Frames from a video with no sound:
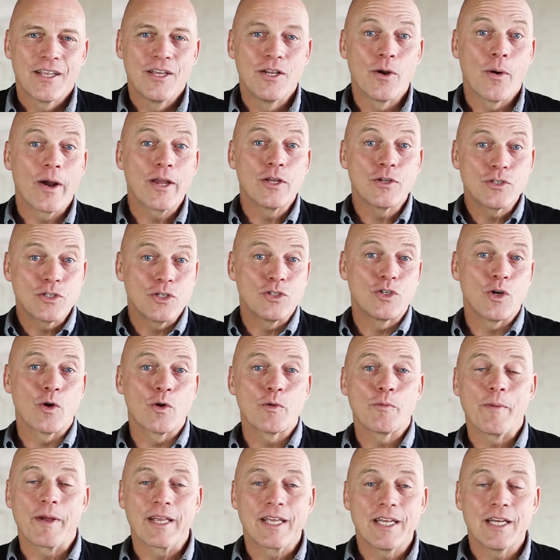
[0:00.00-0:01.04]
You know, I used to joke
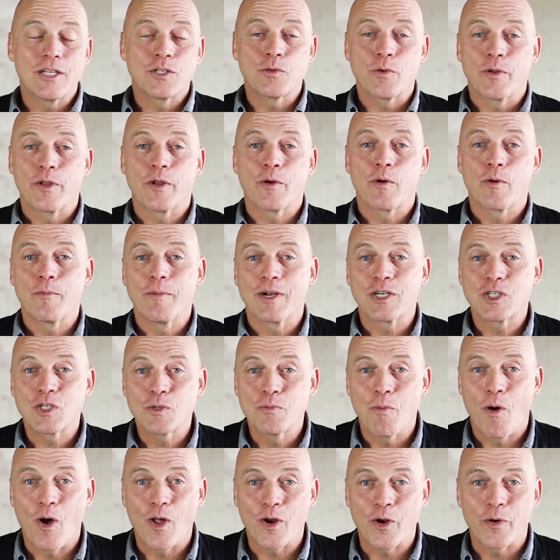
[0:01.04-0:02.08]
with my kids when they were much
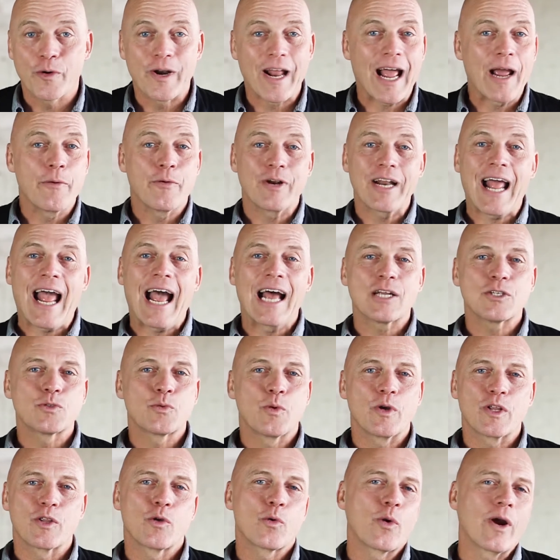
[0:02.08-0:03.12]
smaller, and I would ask
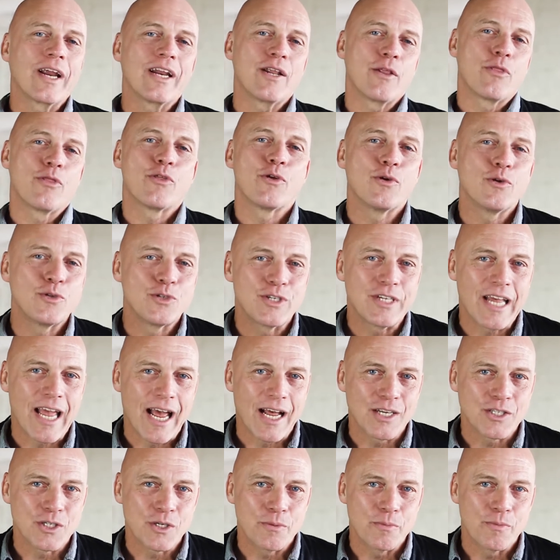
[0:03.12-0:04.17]
with great
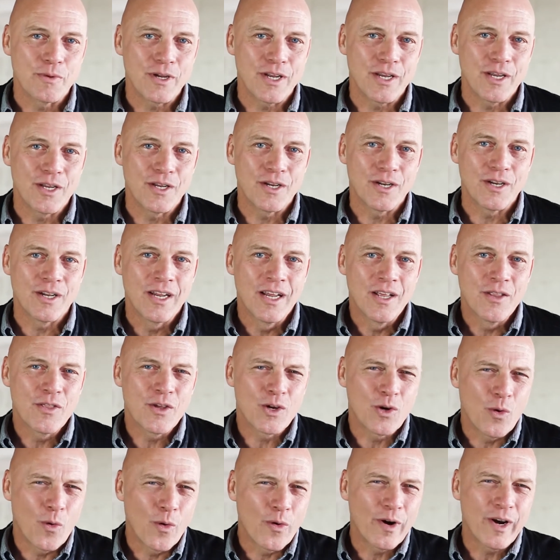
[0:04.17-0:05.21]
enthusiasm in the
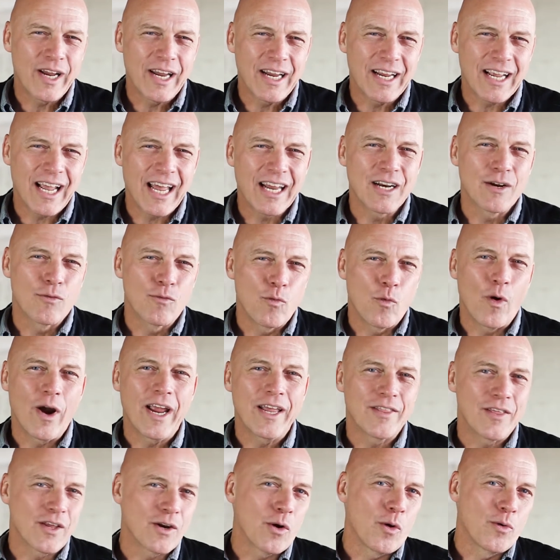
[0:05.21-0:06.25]
corny kind of
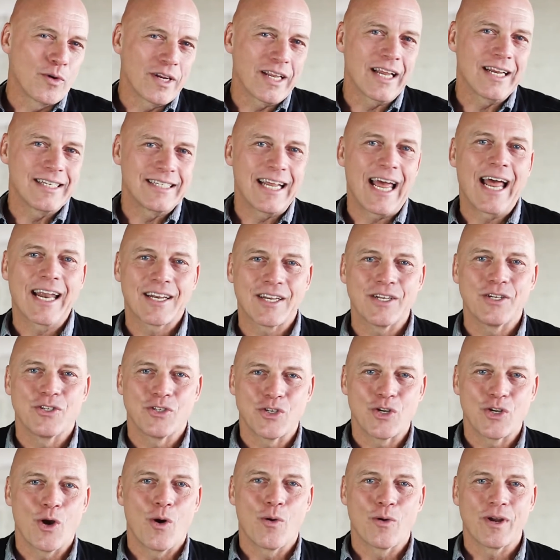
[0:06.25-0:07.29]
way that only a dad can
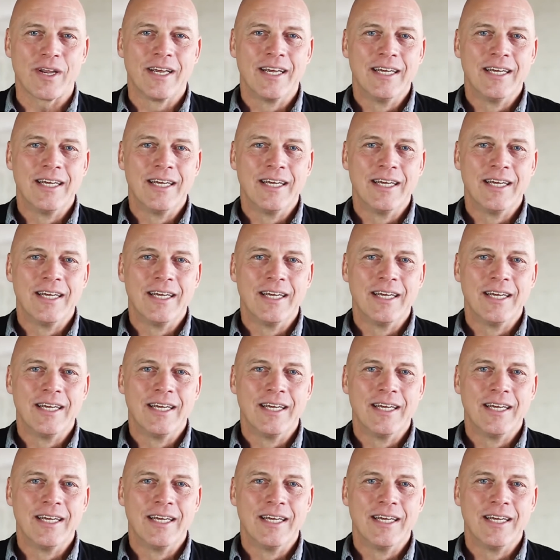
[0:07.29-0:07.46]
joke,